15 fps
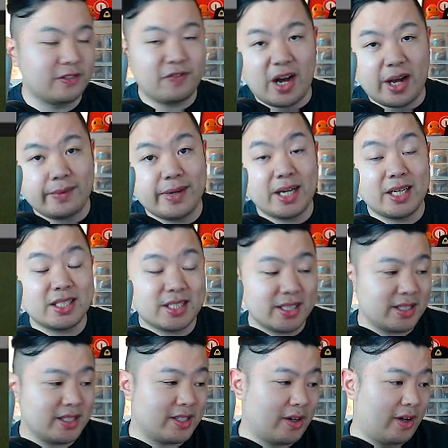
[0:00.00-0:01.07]
5'9", he's not
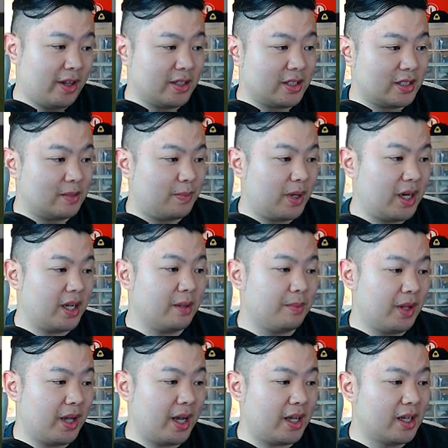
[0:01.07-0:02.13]
the tallest, but he can
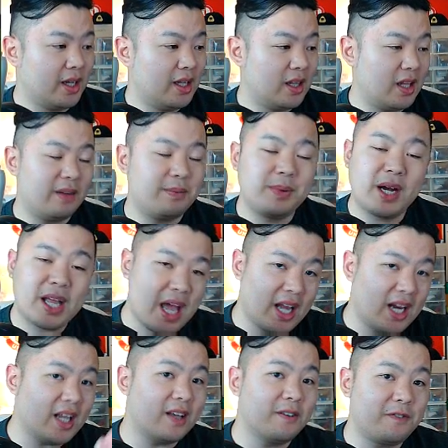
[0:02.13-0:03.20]
play left back
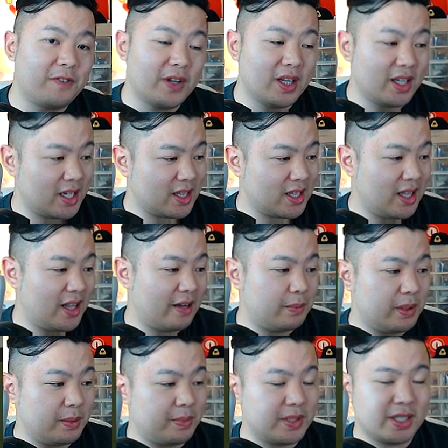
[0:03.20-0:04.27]
and he can fill in at the left
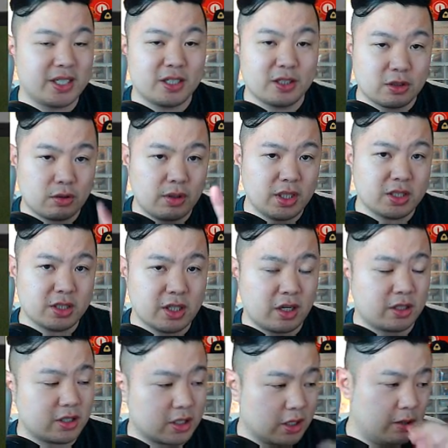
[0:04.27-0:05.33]
mid position.
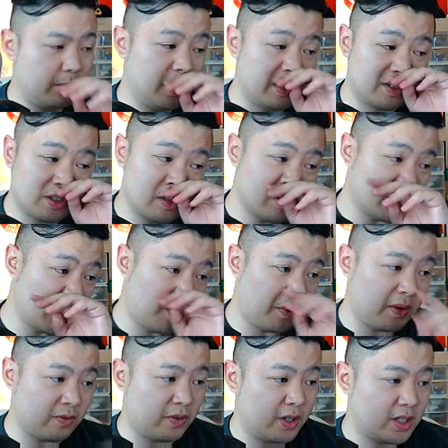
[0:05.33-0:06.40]
3-star skill moves, 2-star
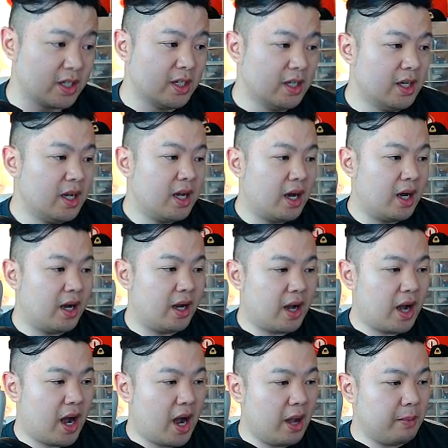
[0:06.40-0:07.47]
weak foot,
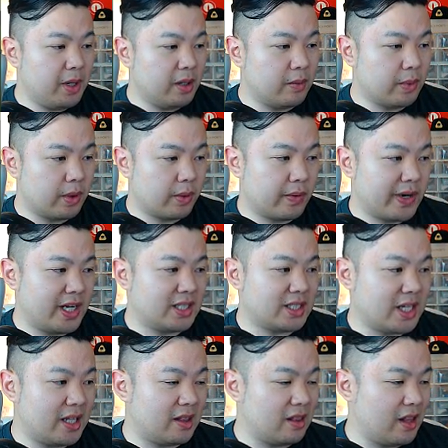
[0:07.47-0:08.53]
high medium work
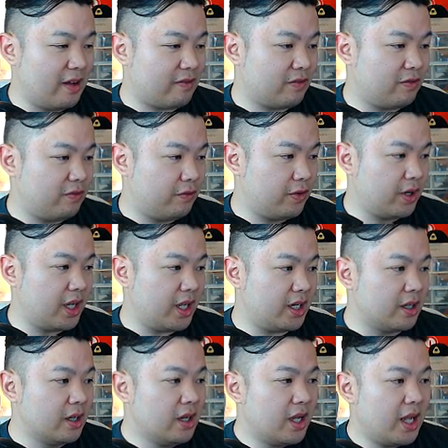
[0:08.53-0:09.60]
rates, and left
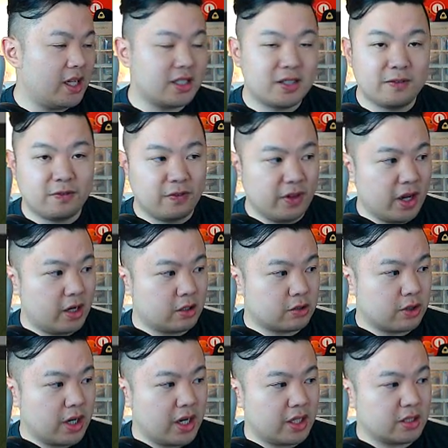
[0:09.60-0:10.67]
footed. He has the flare
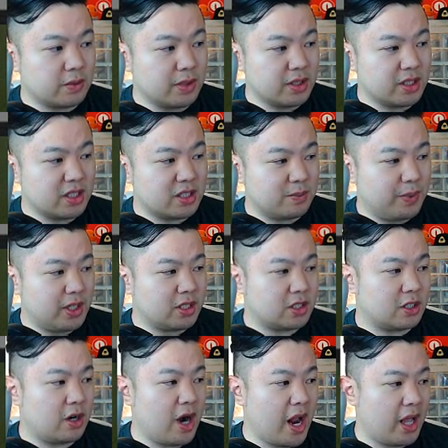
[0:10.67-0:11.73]
trait as well as the
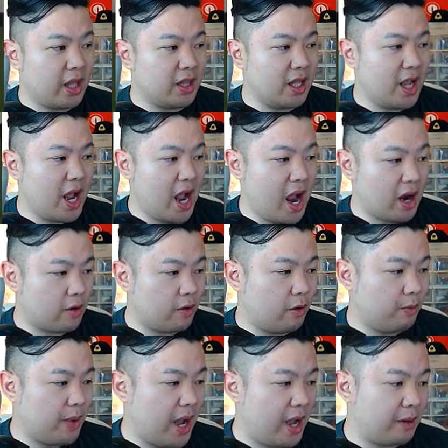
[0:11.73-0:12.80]
speedster and the
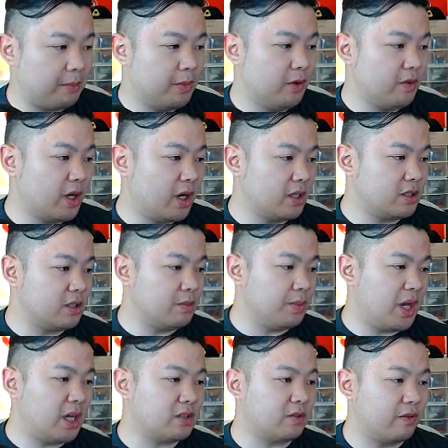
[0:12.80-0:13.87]
acrobat. Moving on to
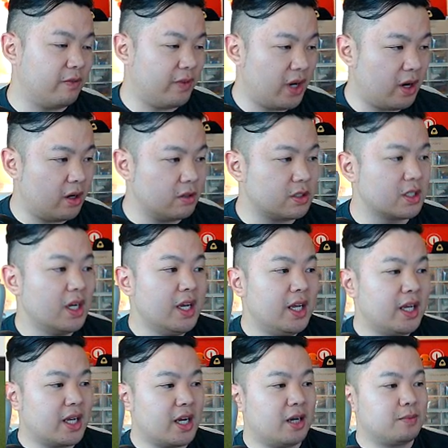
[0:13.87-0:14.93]
Blas Riveros,
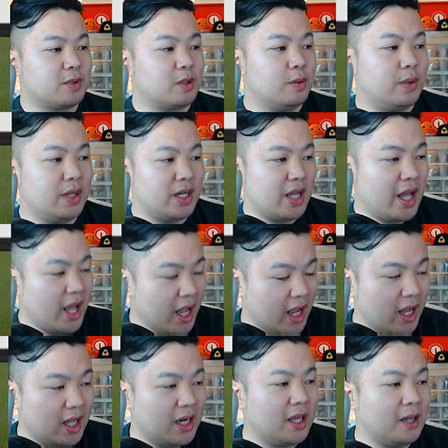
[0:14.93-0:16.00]
he got up to an
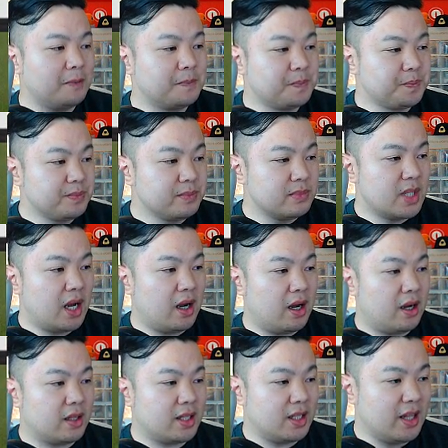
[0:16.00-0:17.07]
80.
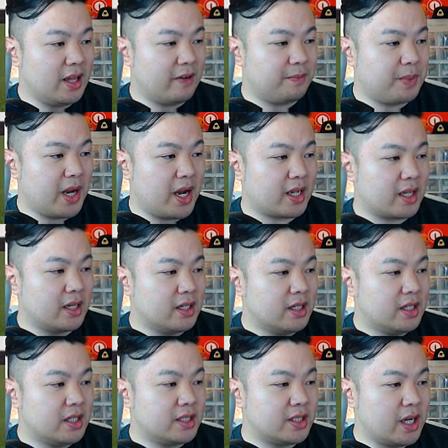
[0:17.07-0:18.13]
The left back
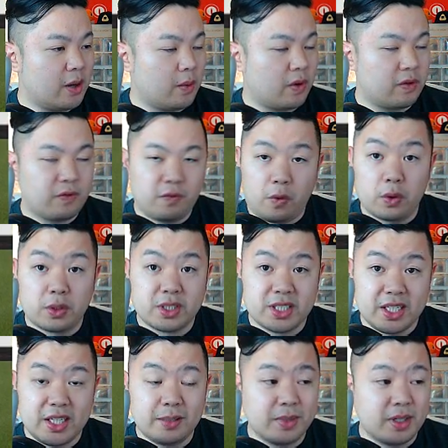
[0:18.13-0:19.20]
is now worth
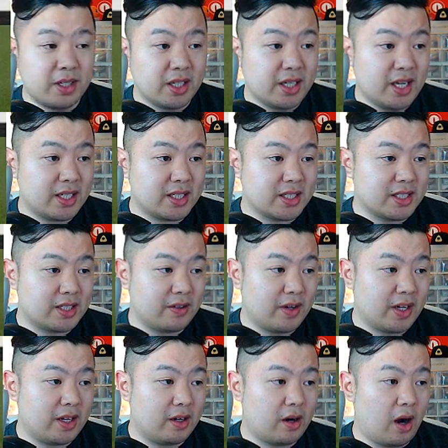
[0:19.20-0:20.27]
14 million, as you can see
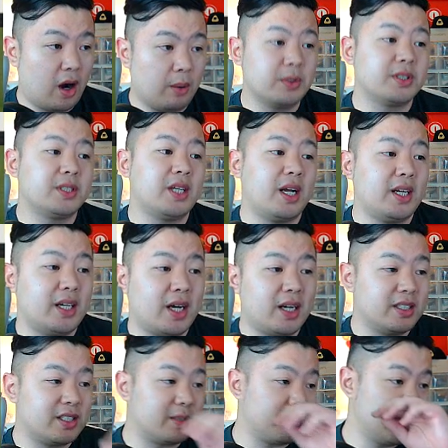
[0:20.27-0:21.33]
right here. Almost
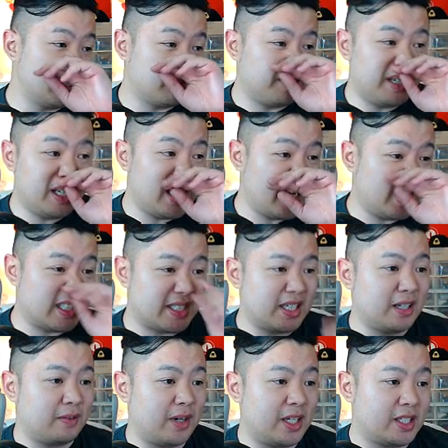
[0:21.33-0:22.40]
99 in sprint speed and
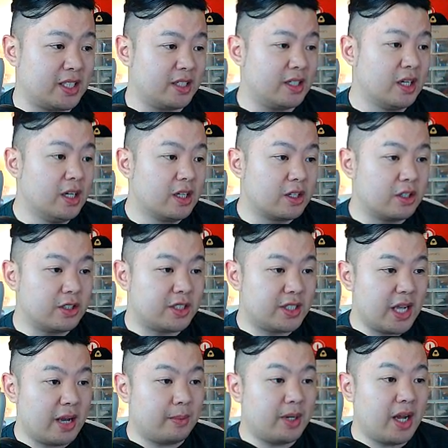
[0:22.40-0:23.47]
acceleration. Good
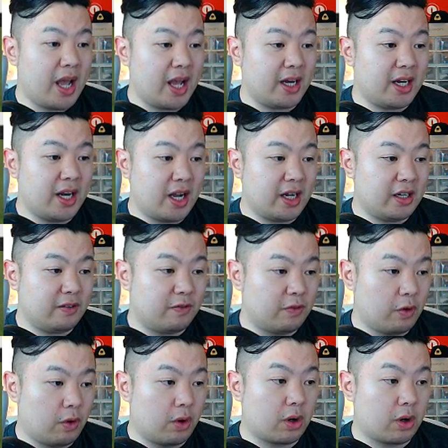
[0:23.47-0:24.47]
stamina at 94.